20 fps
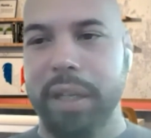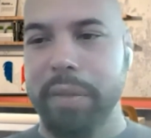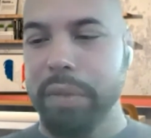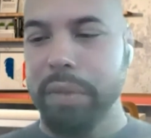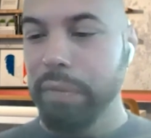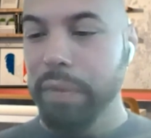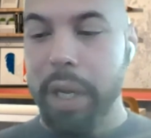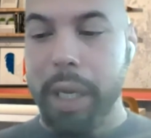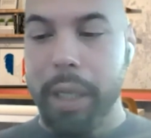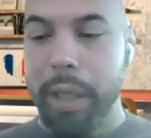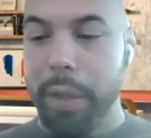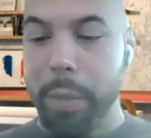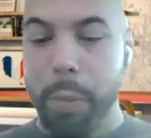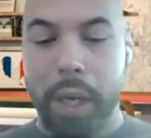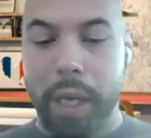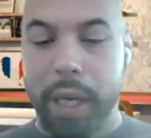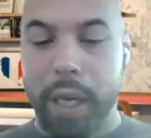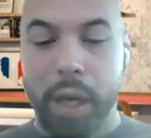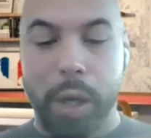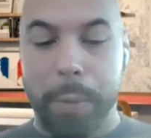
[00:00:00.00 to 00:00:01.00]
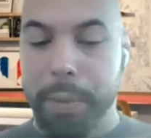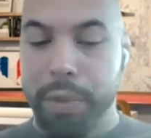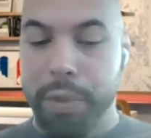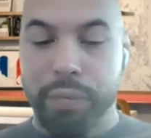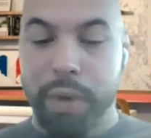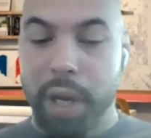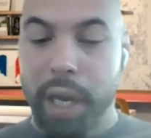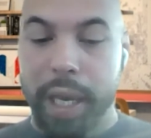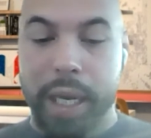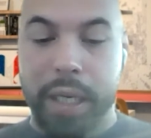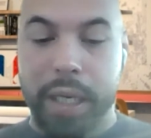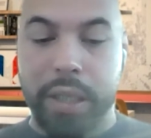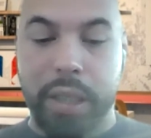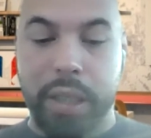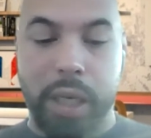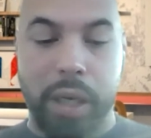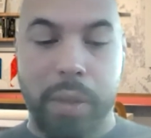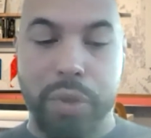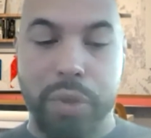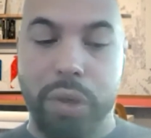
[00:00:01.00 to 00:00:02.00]
The way I was raised,
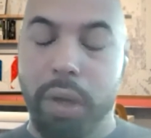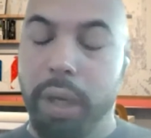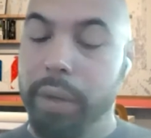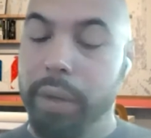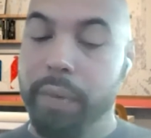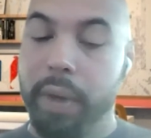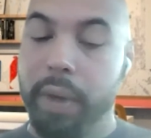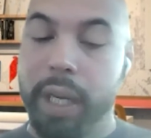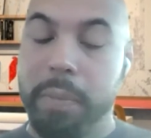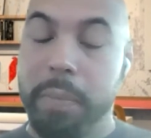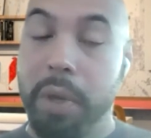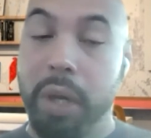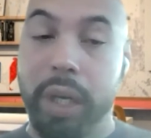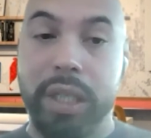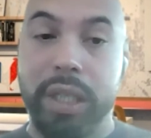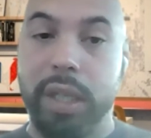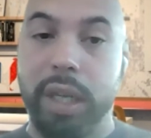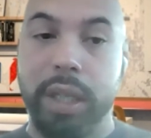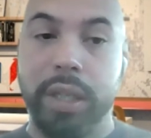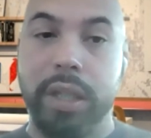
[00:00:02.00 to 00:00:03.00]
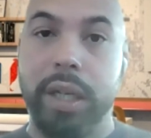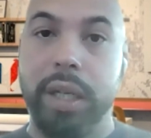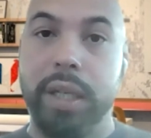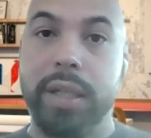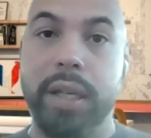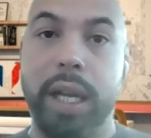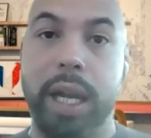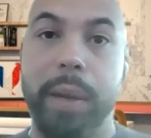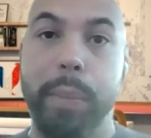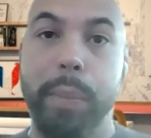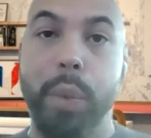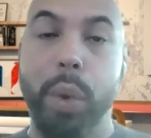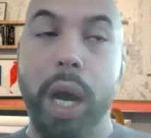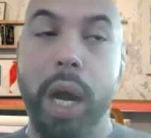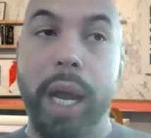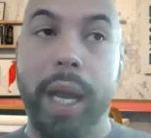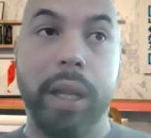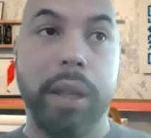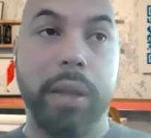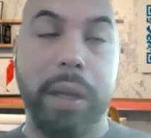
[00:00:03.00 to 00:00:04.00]
and I'm trying to raise my sons in the same
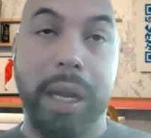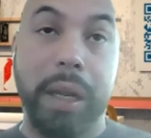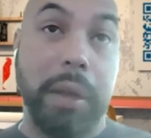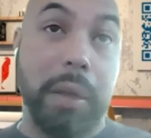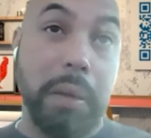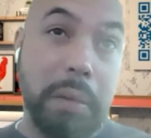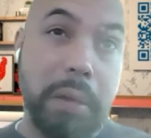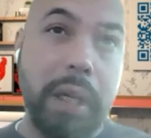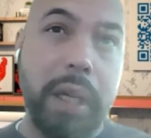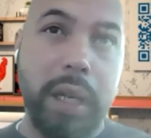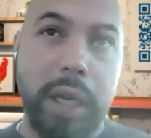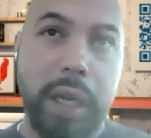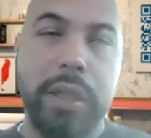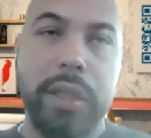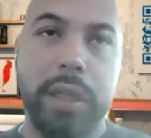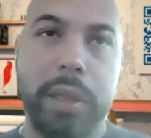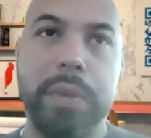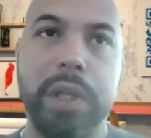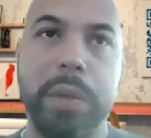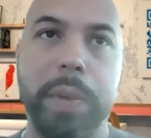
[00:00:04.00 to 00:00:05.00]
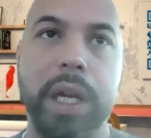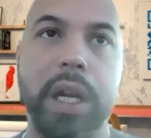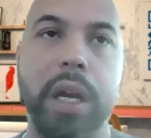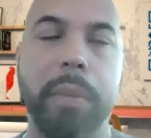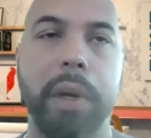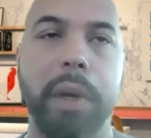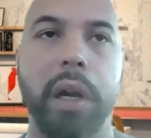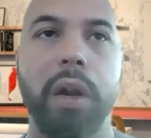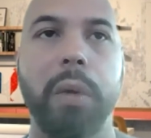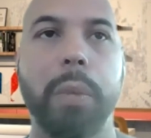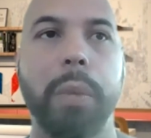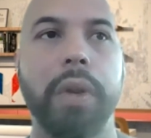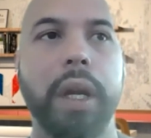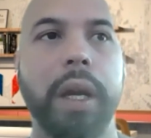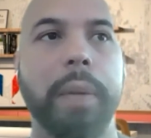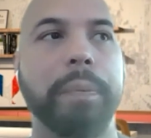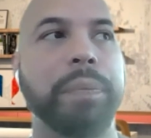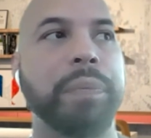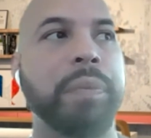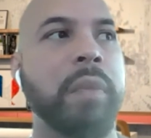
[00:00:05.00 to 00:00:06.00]
way, and they seem to be coming along with it.